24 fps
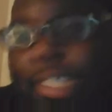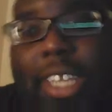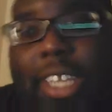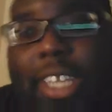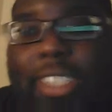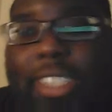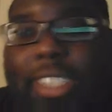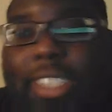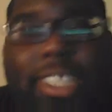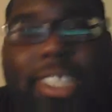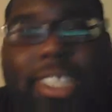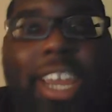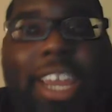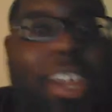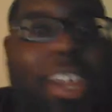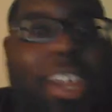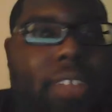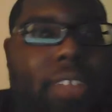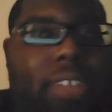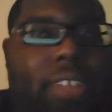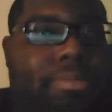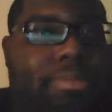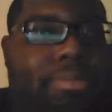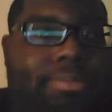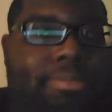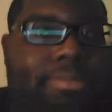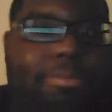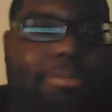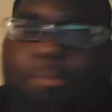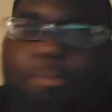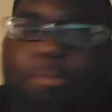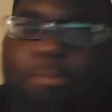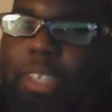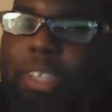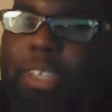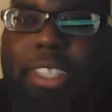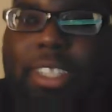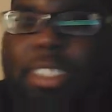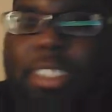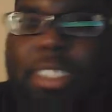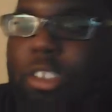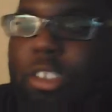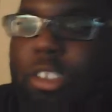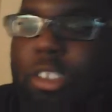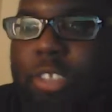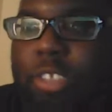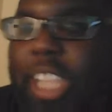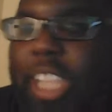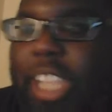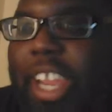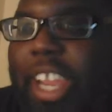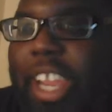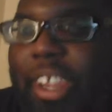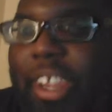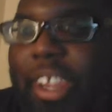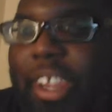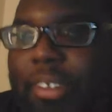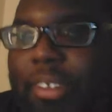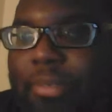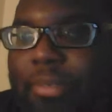It's sad. It is so sad.